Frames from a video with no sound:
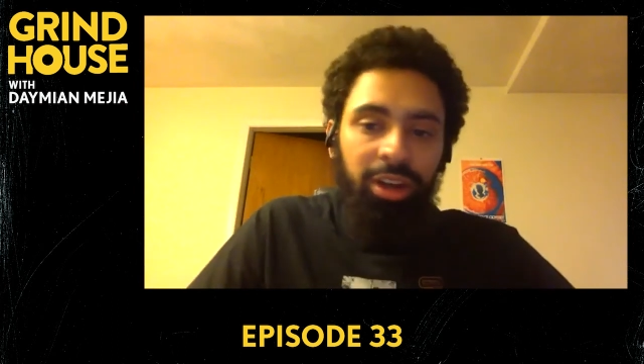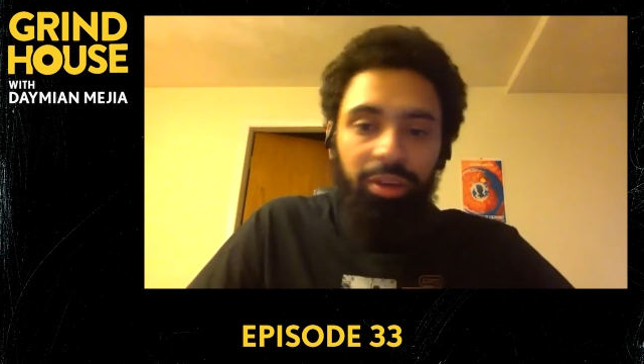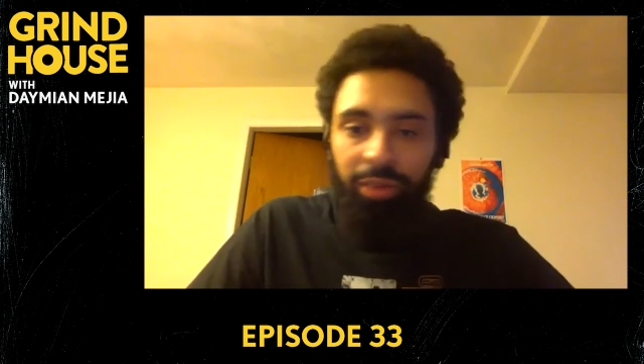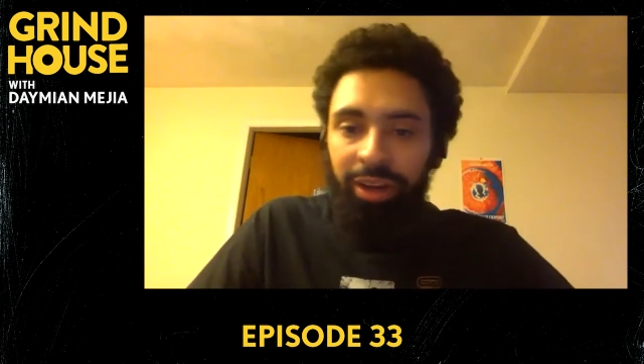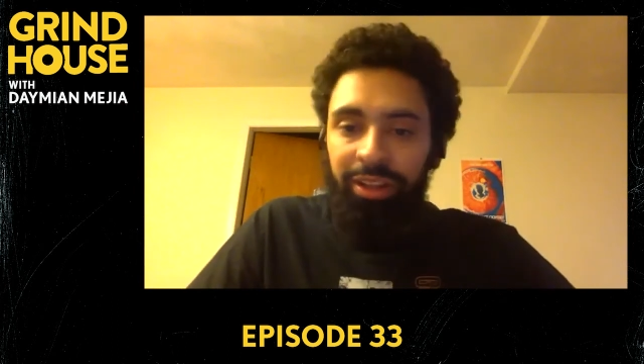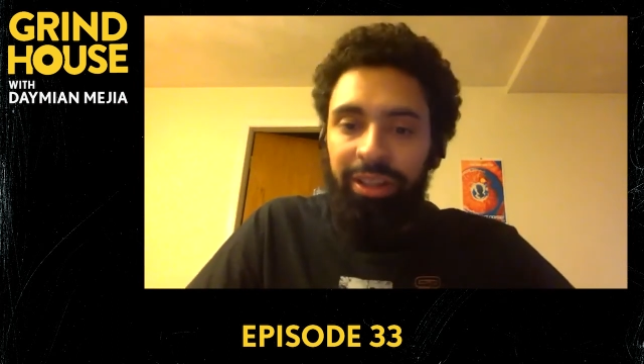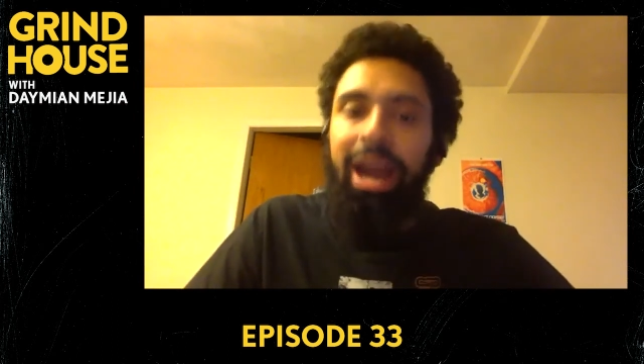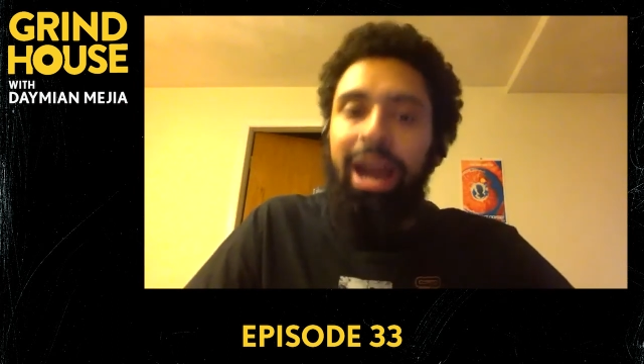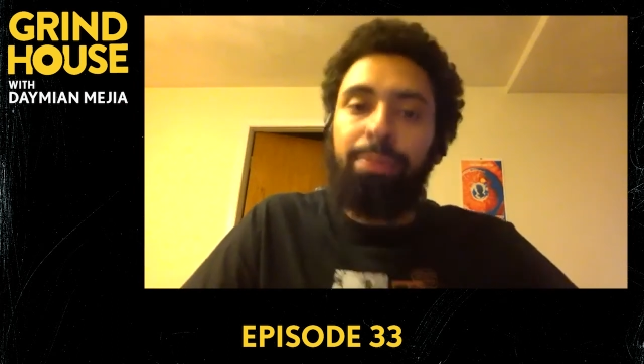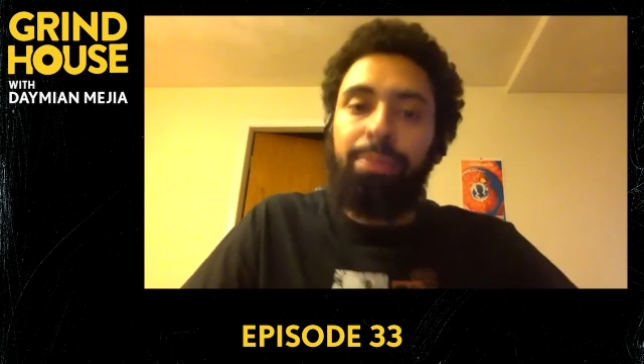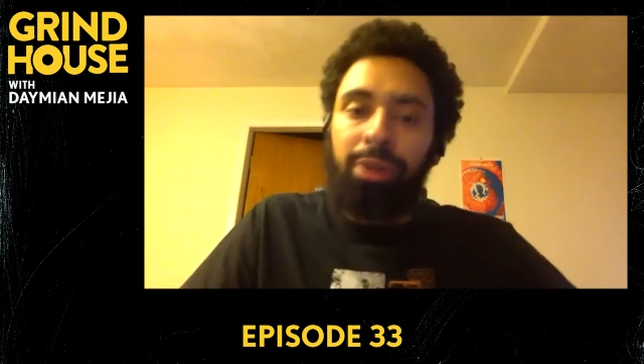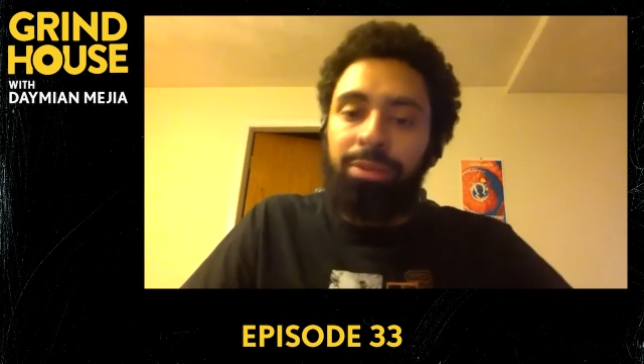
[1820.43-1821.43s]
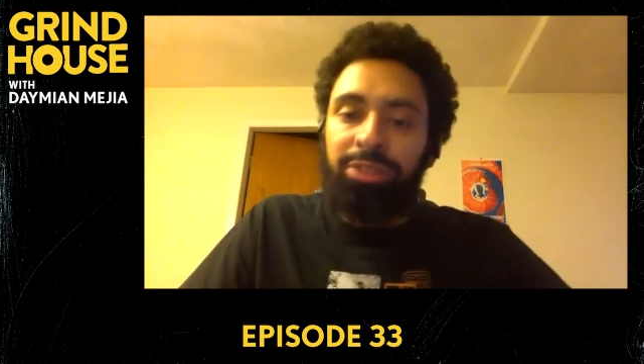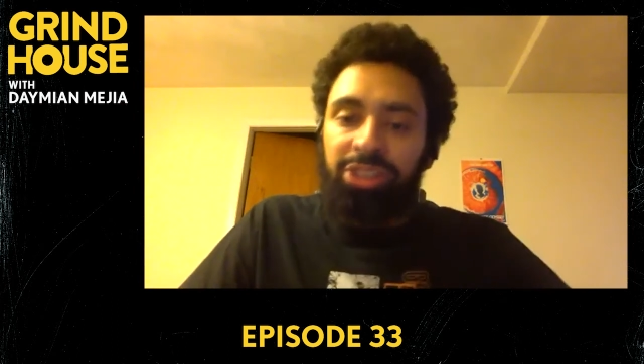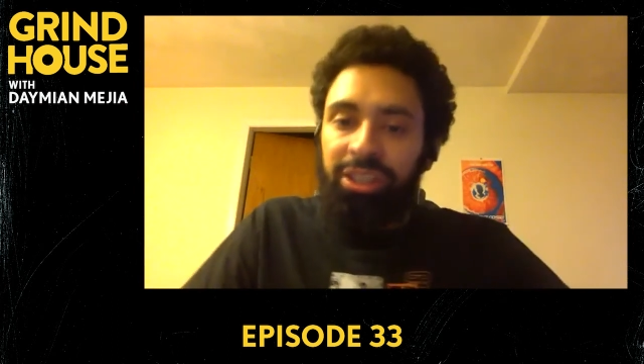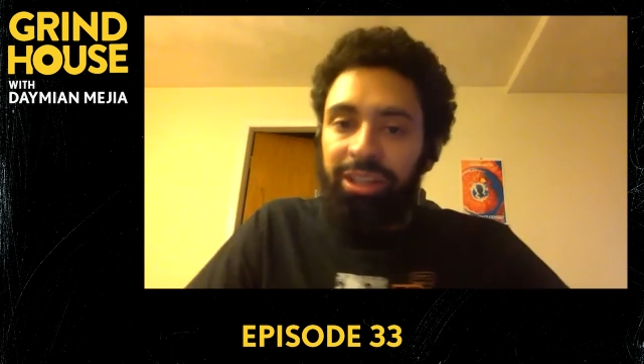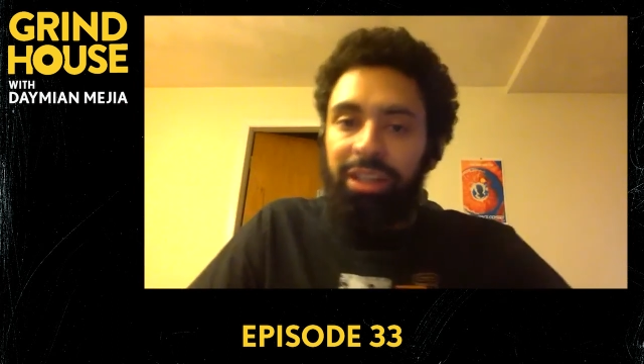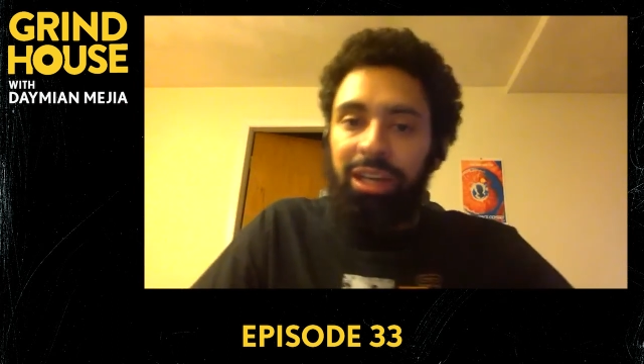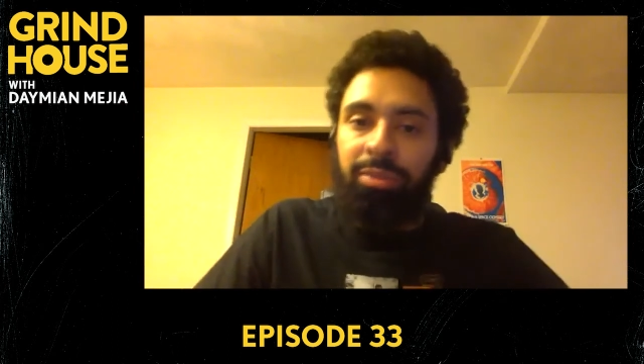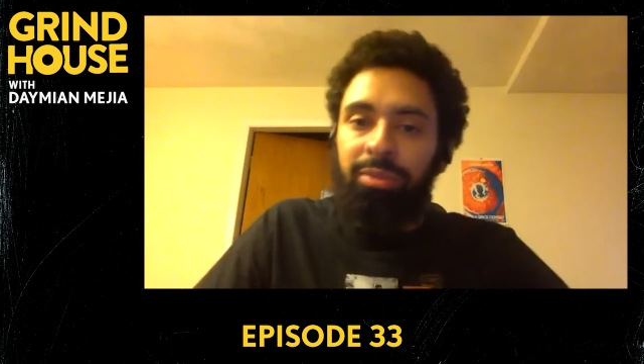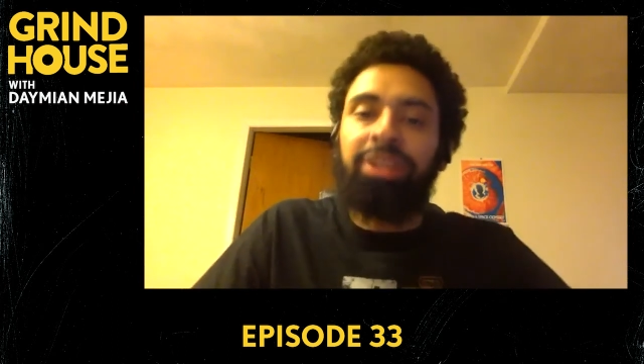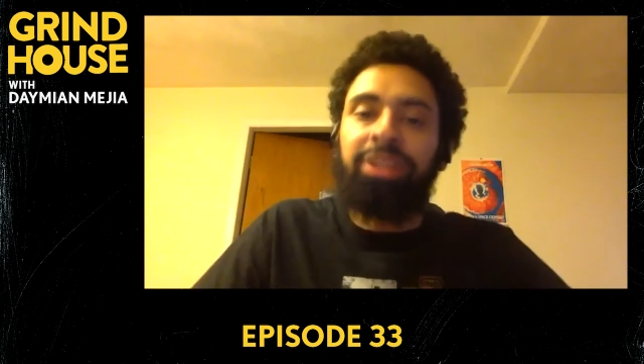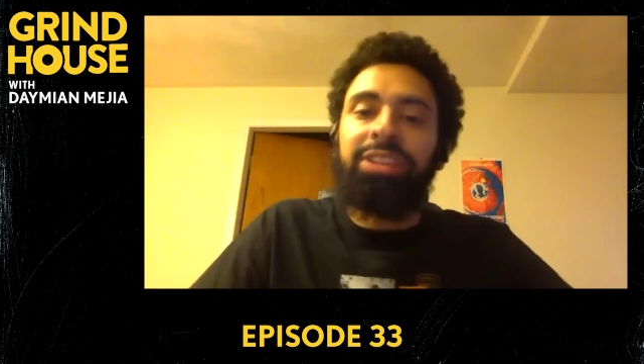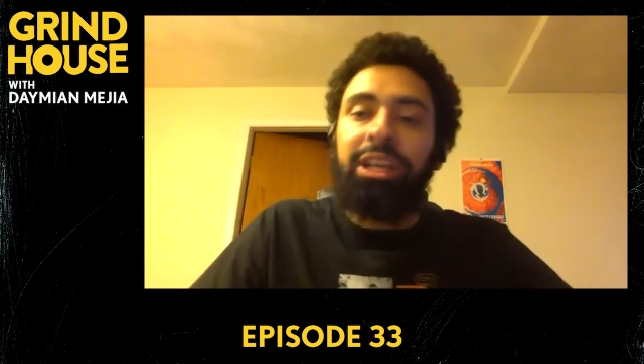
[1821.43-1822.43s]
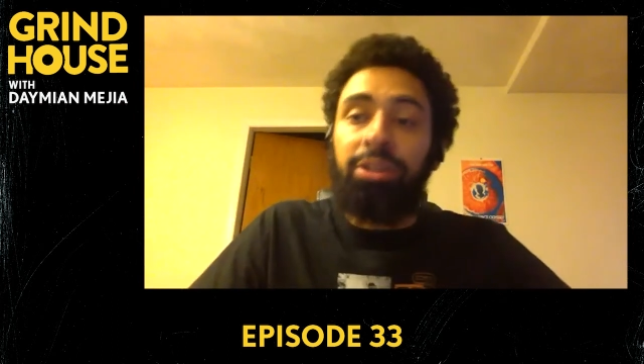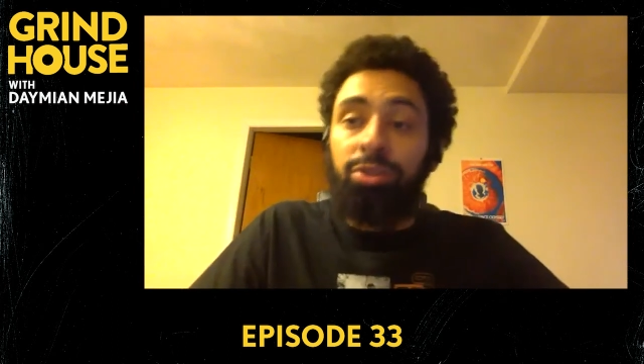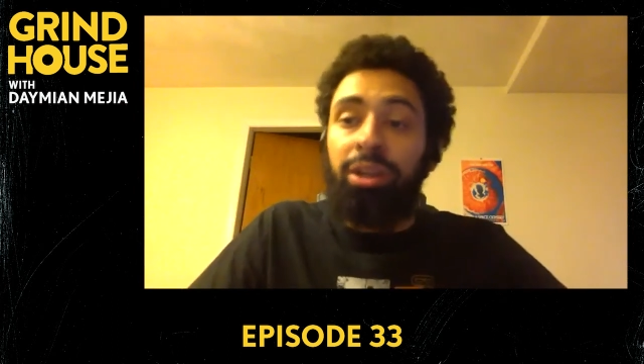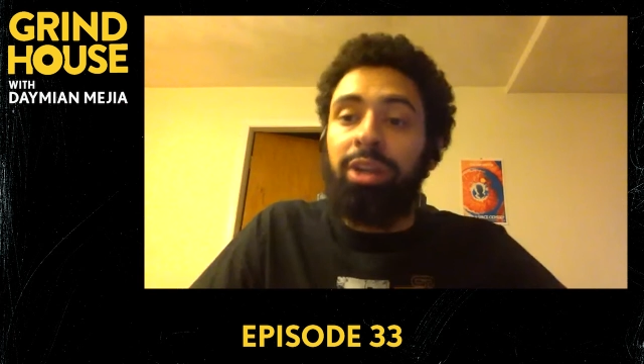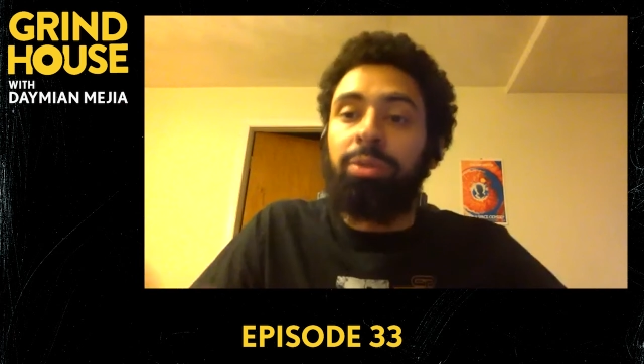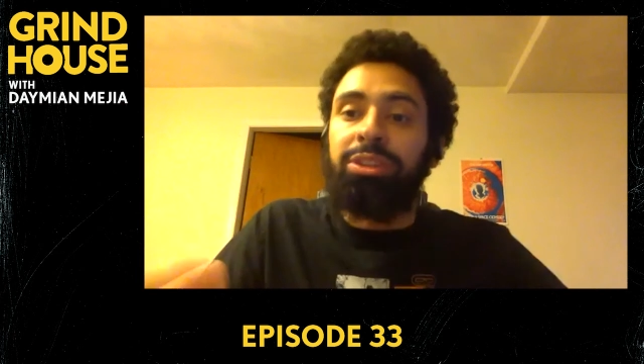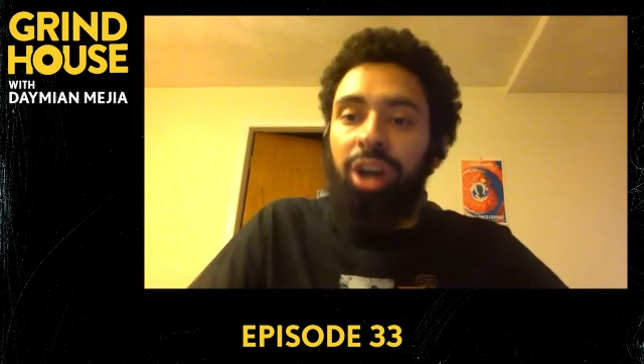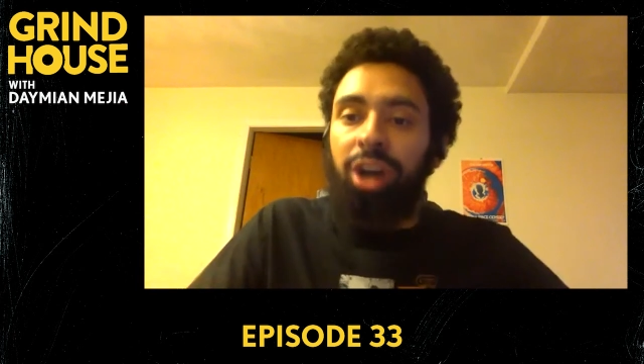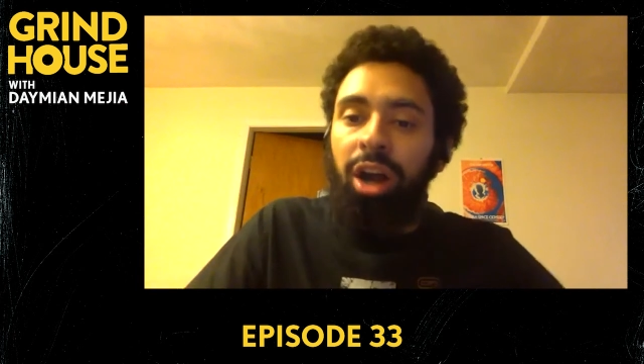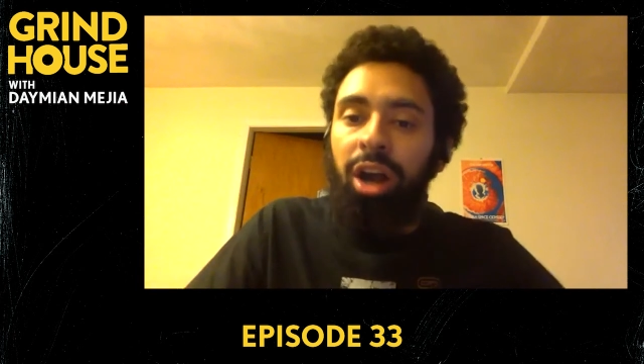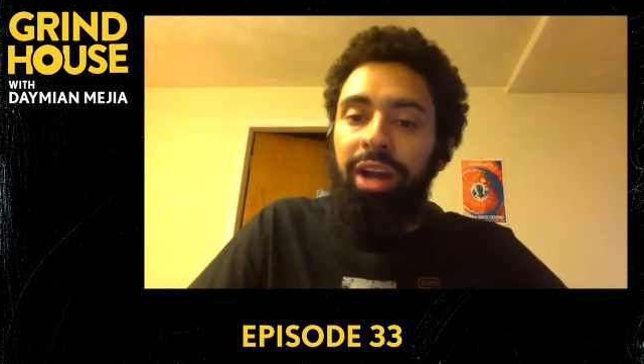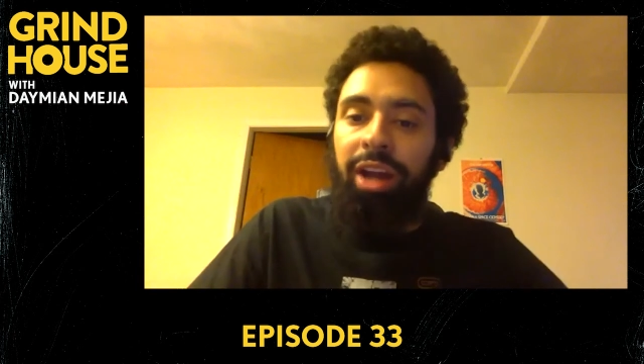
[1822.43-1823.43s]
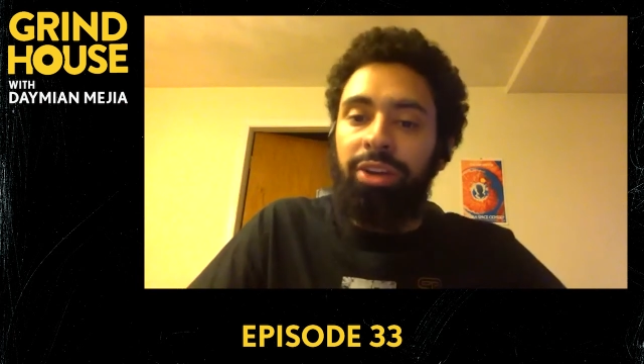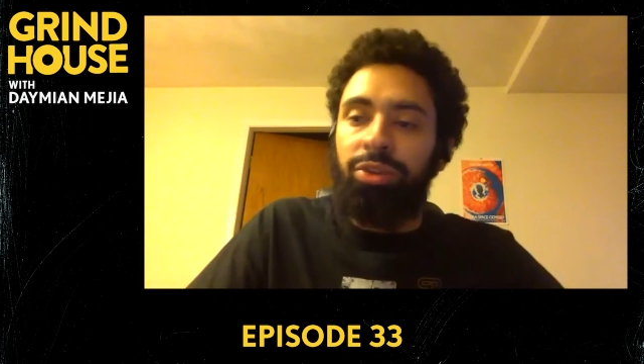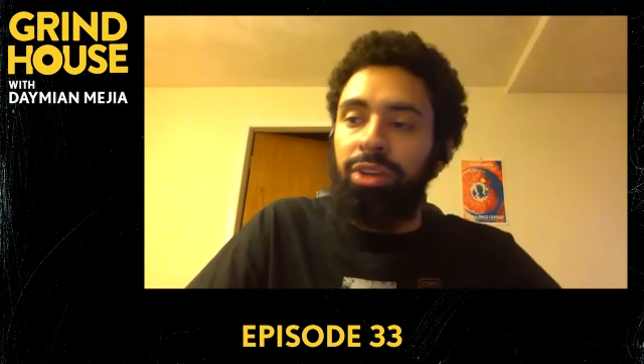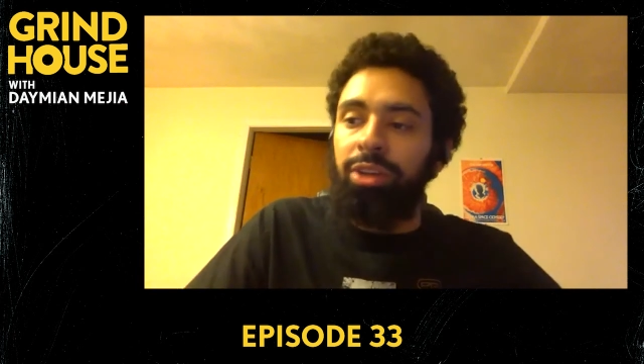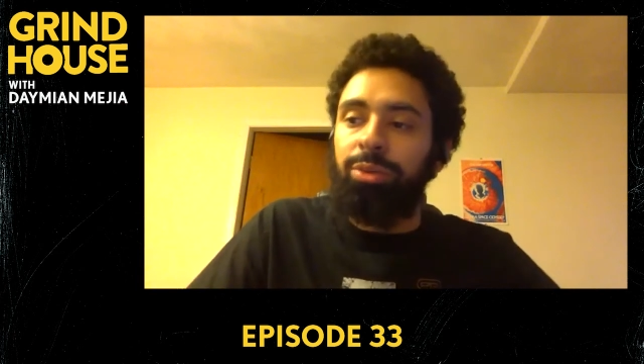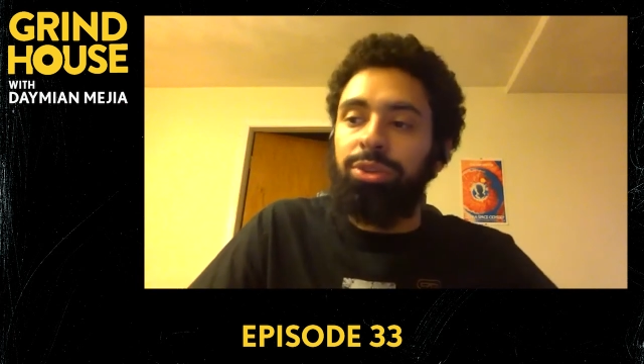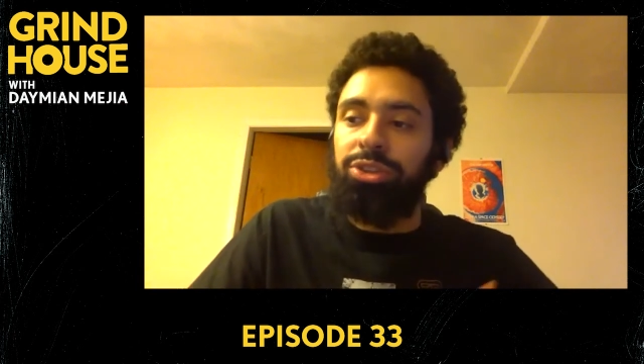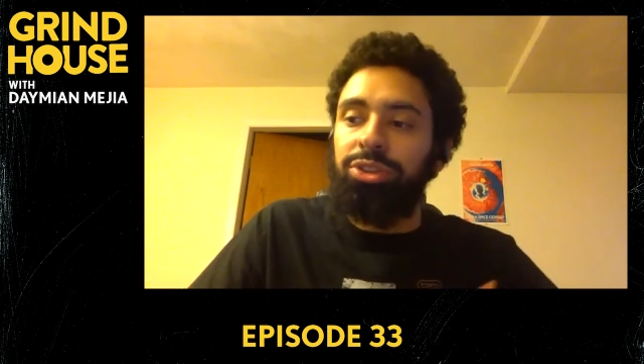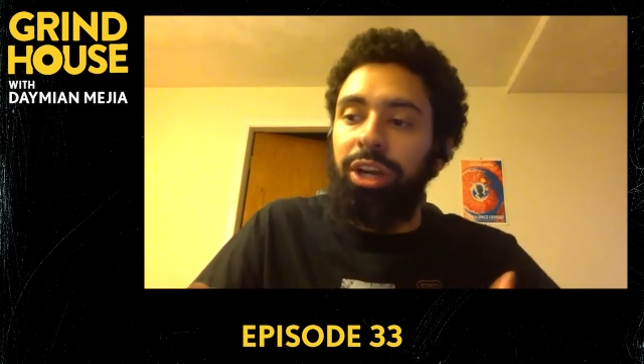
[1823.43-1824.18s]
Right? Like I pretty much got that camera because I knew that it was hot. I knew that it was